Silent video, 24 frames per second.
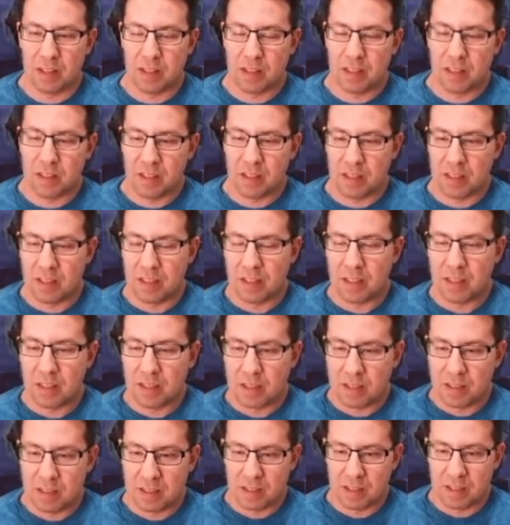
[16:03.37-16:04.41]

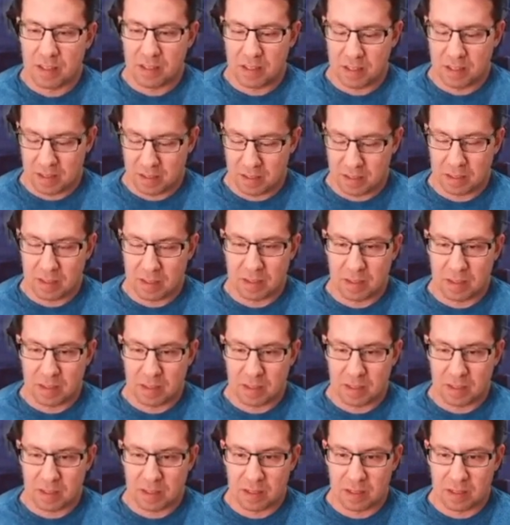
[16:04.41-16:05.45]

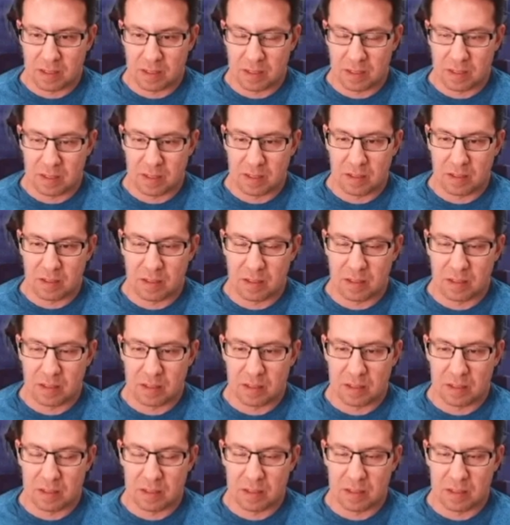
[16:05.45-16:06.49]

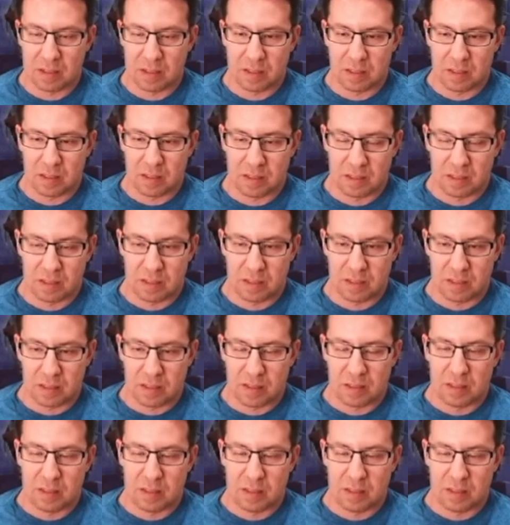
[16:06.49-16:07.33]
This person isn't speaking.